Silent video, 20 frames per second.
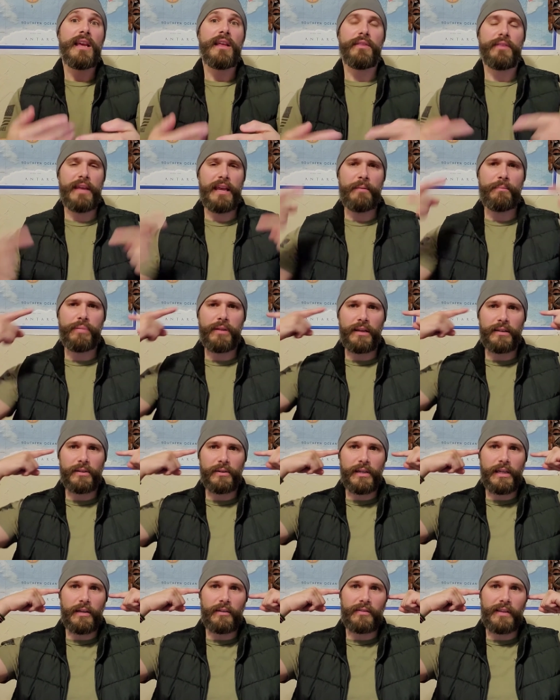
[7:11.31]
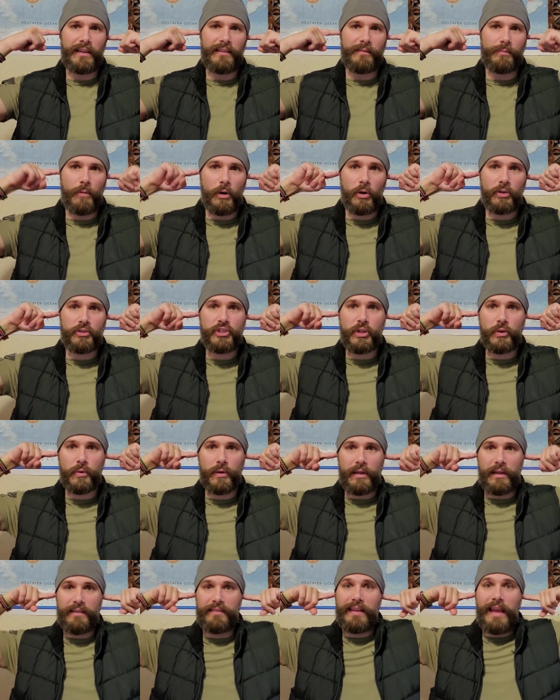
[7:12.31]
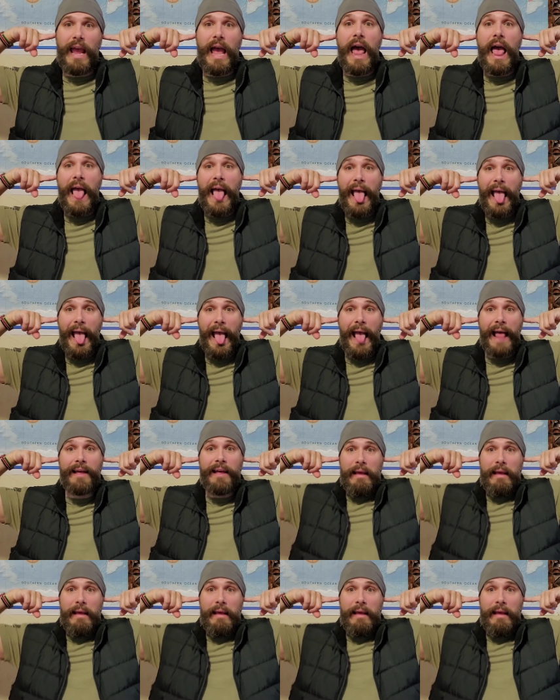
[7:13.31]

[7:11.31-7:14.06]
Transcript: They plug their ears like small children and say, actually,